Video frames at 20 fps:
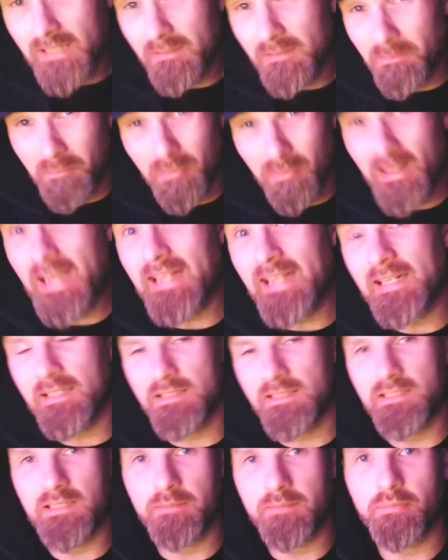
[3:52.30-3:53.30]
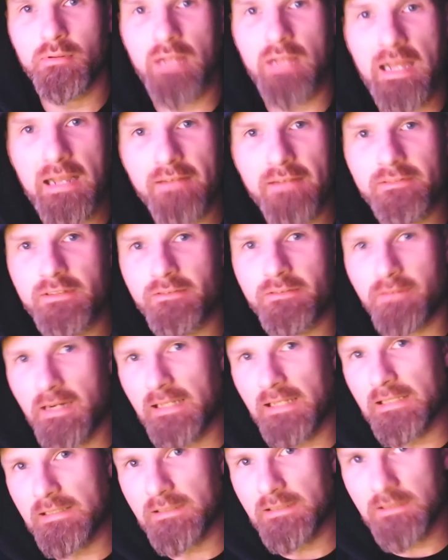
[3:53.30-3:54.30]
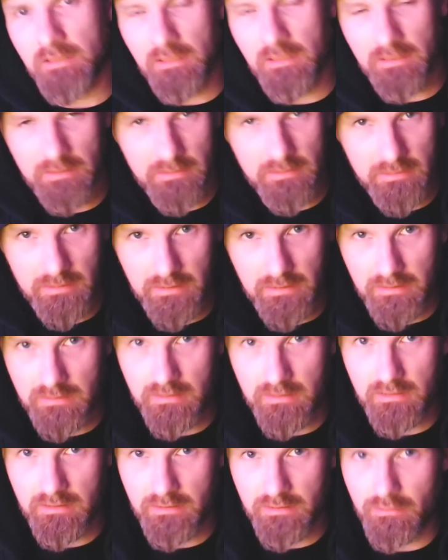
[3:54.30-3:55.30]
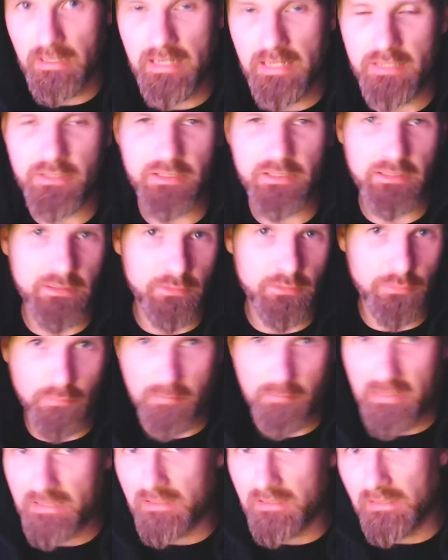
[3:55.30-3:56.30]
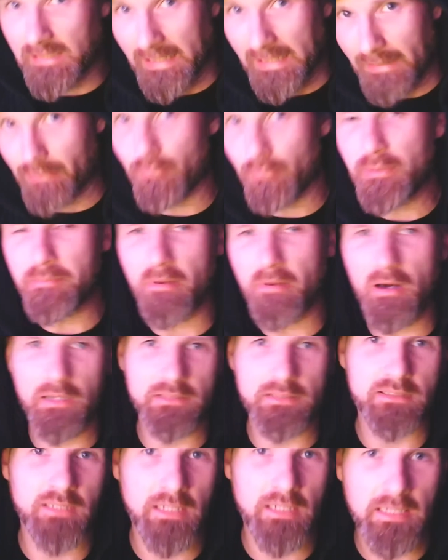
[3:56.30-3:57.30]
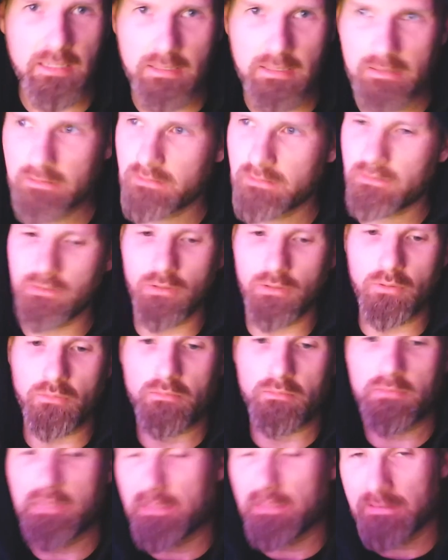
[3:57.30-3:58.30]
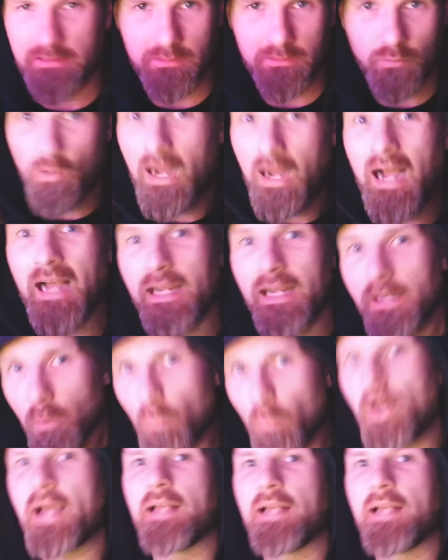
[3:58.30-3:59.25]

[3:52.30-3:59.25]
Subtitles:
plain and simple, I have divided this strategy into basically 3 parts. So it's why, when,